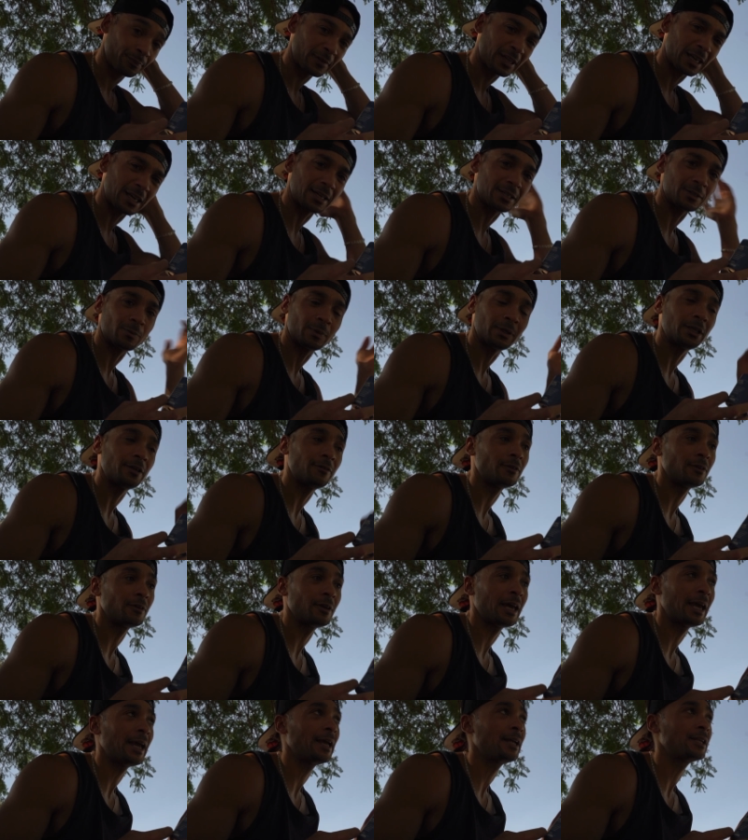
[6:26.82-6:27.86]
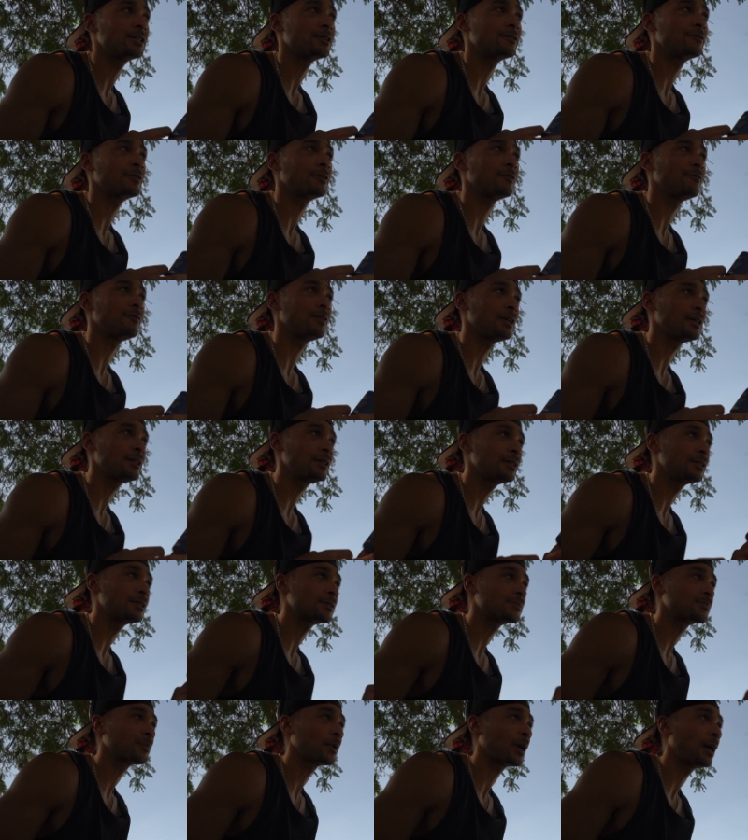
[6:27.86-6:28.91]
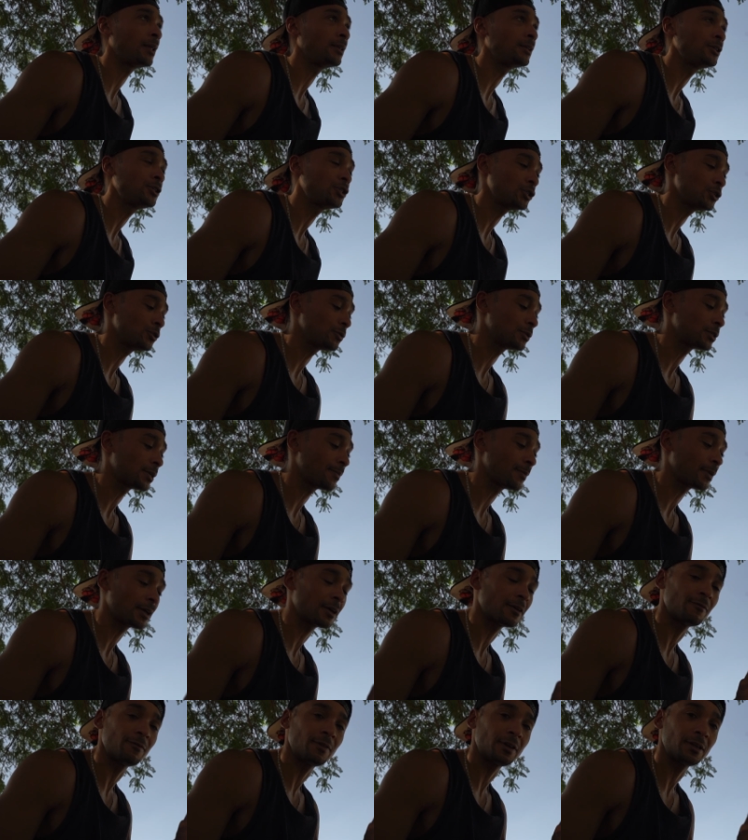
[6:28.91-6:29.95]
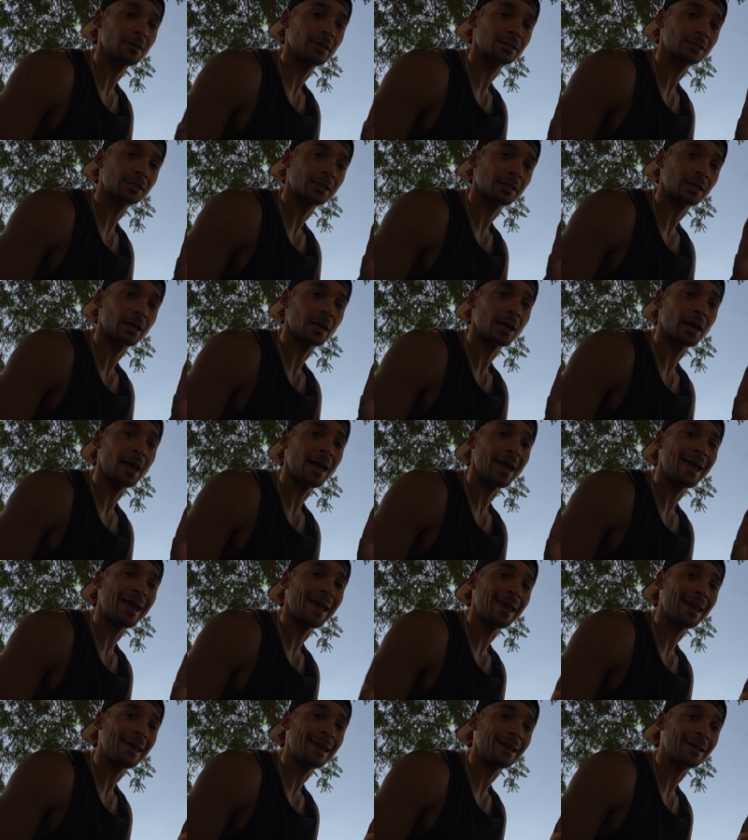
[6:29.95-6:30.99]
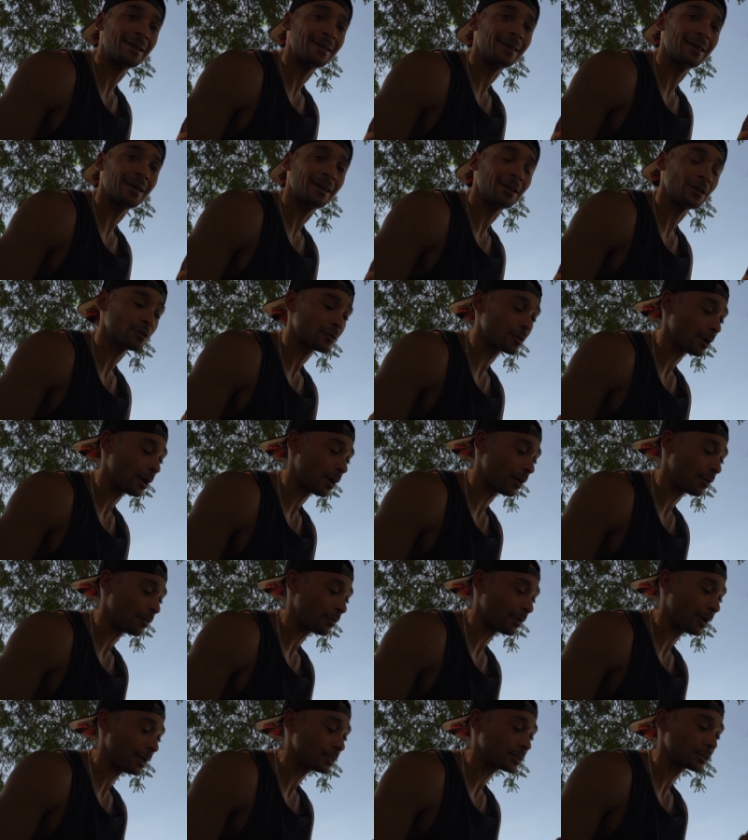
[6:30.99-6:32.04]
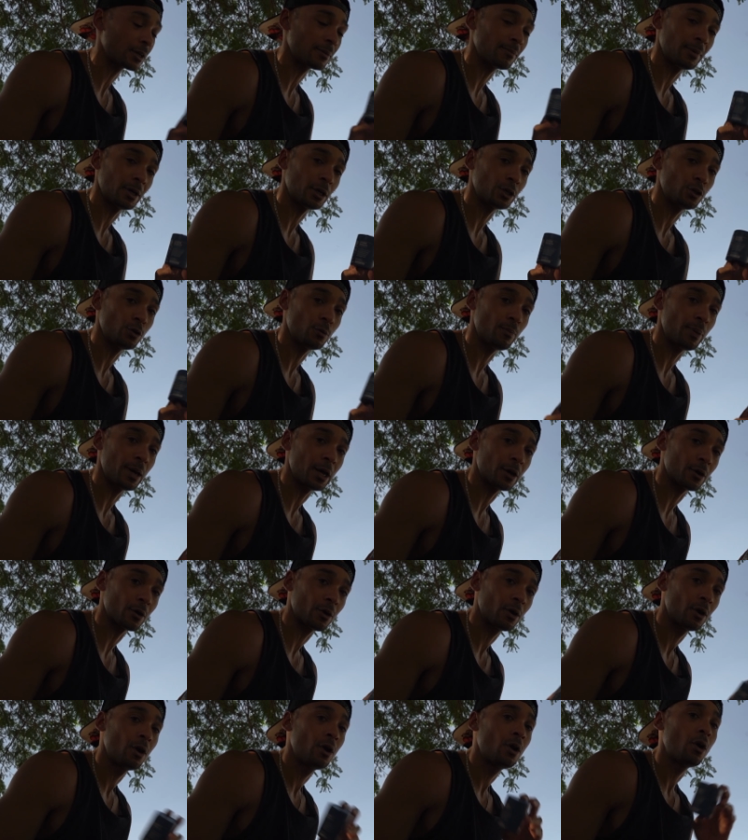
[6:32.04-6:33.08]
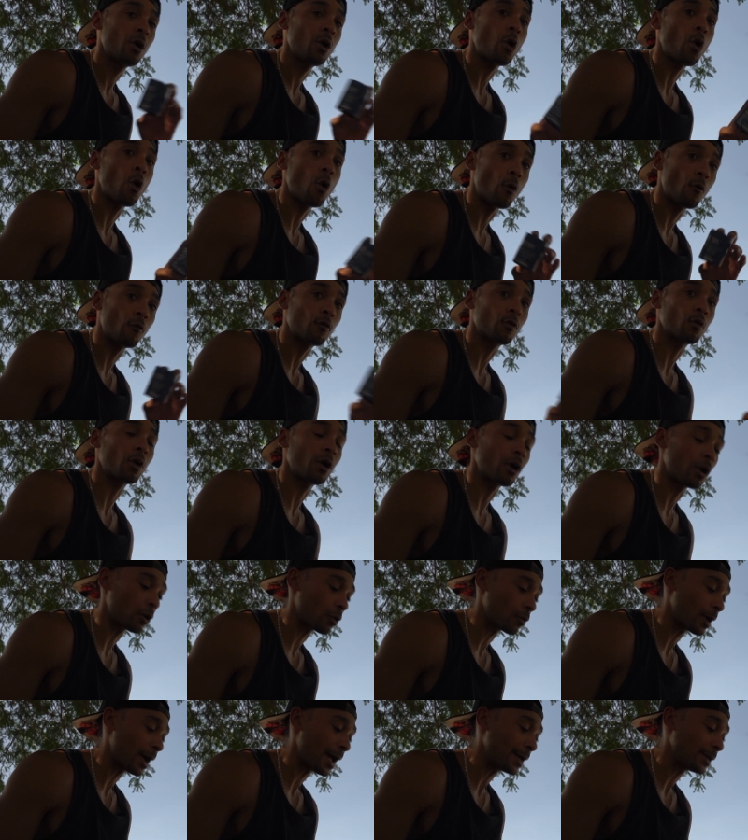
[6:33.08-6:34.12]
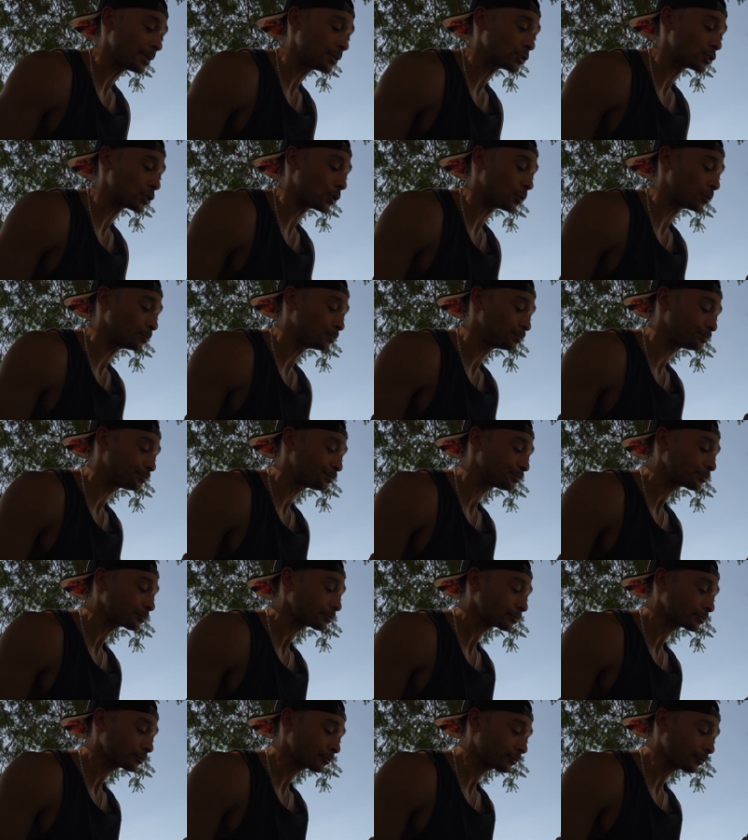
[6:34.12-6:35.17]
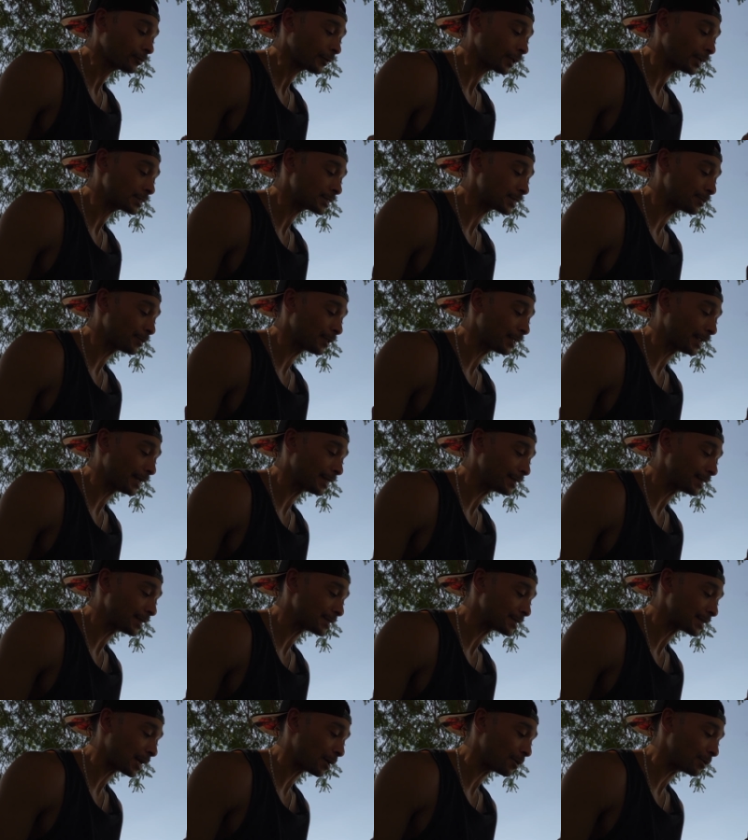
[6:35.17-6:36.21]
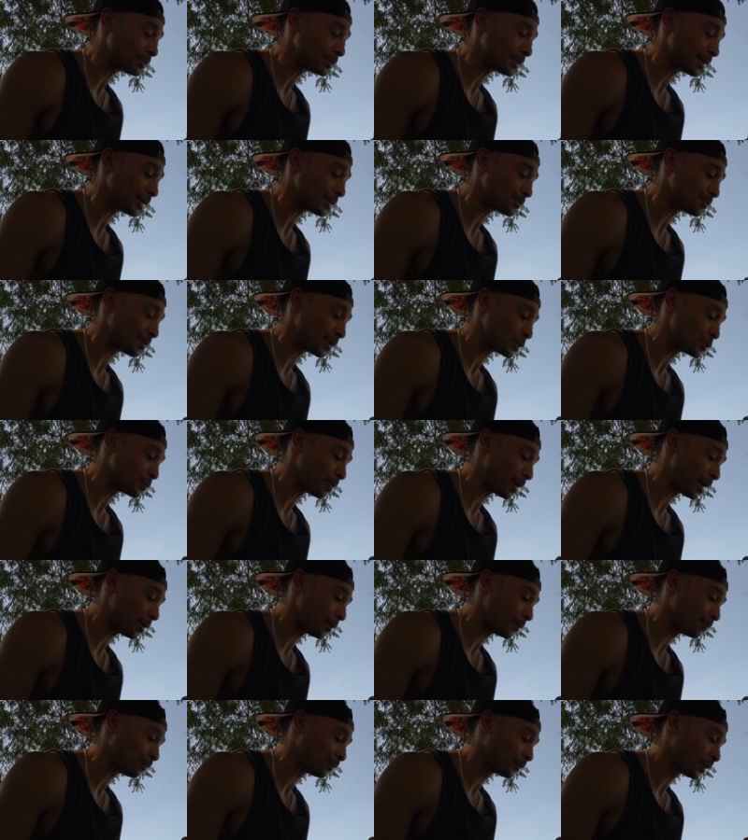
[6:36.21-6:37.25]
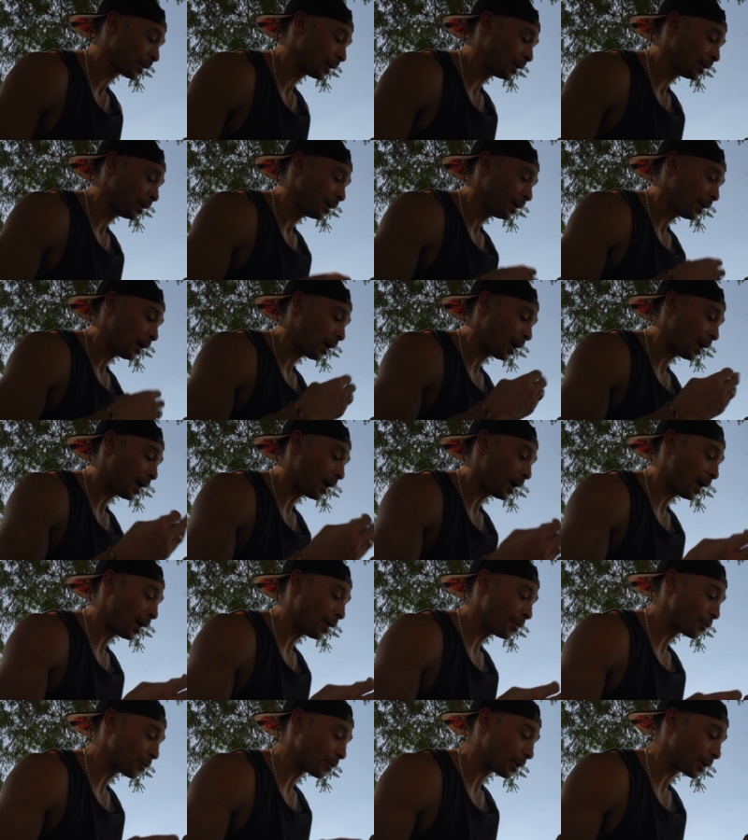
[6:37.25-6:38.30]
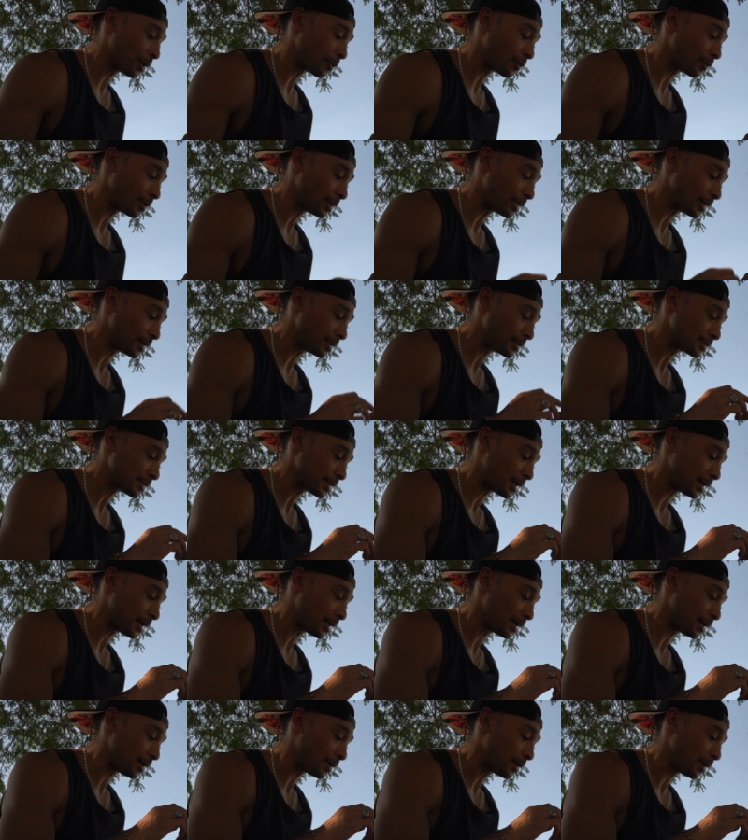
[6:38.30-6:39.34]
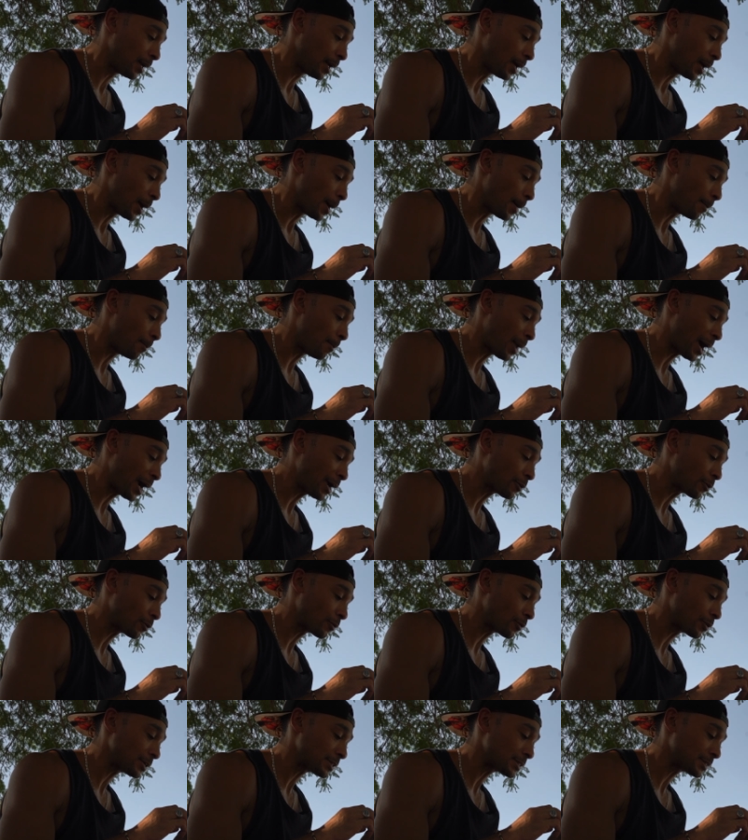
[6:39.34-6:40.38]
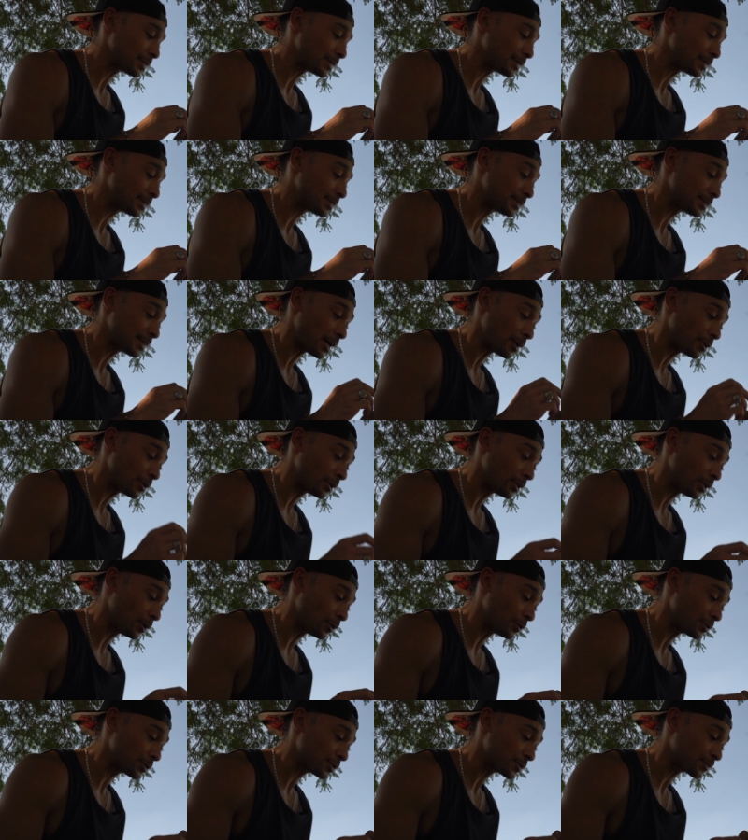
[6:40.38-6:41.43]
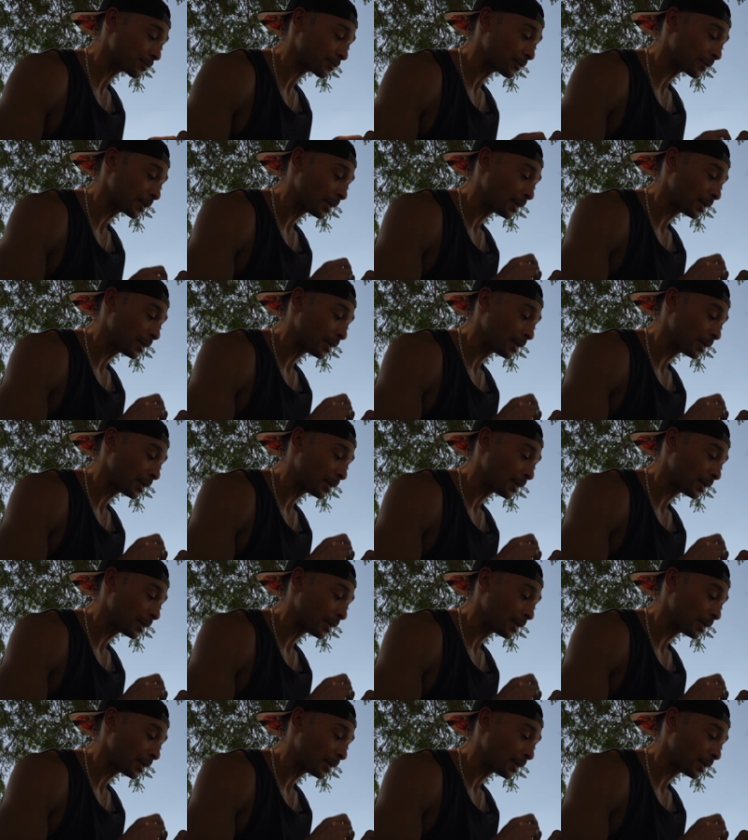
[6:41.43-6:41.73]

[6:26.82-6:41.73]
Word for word: because we live in an age of convenience at least choose something convenient that's going to aid in your health right it's going to make you better overall, right? So something like this, I would say, is much better. Uh, other ingredients: uh, microcrystalline cellulose,